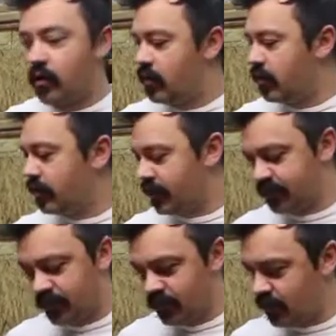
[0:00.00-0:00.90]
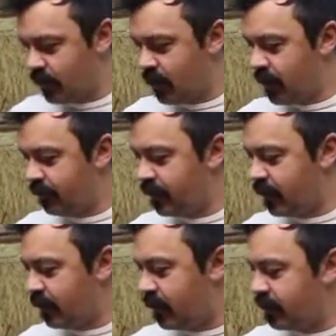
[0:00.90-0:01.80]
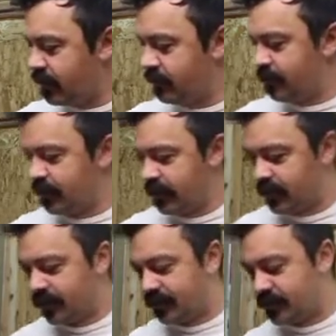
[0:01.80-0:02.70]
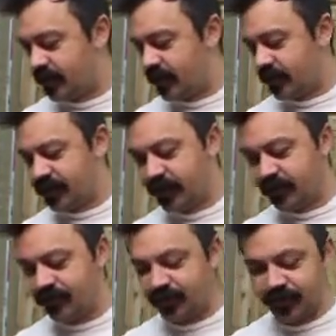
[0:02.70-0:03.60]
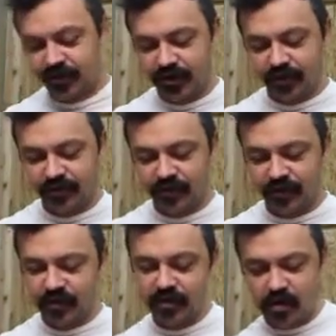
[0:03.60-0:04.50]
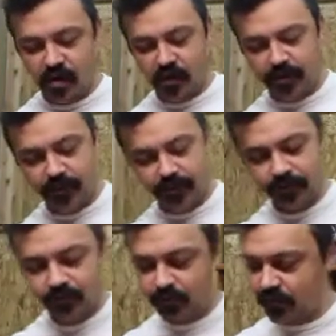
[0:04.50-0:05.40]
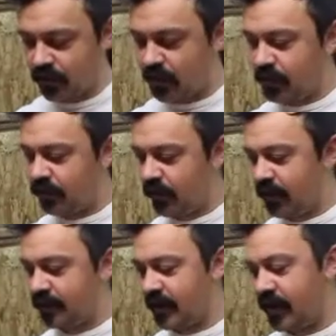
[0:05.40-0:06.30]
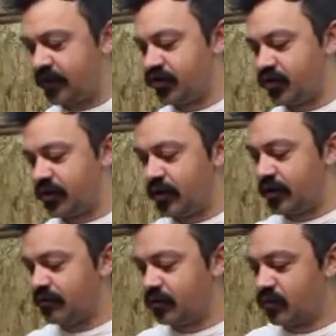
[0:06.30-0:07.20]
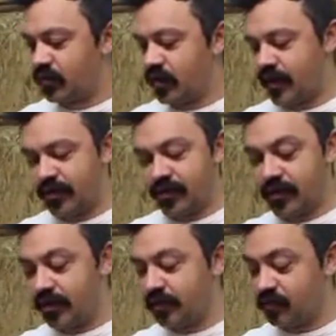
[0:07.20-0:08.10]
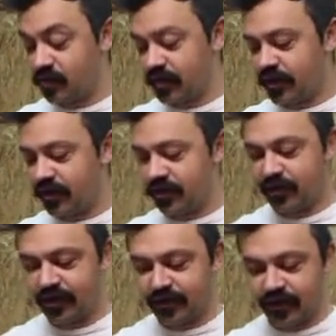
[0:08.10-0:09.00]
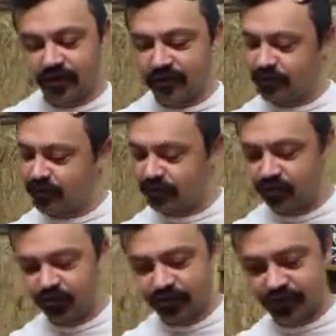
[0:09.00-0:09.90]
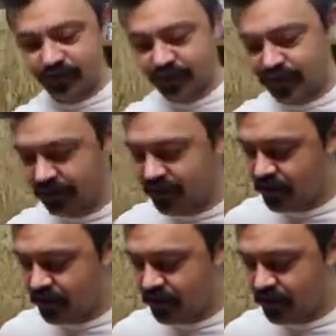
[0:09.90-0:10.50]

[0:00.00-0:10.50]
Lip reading: Okay, so I've got all of these channels relieved and ready to actually cut the channel itself, the shoulders of the channel.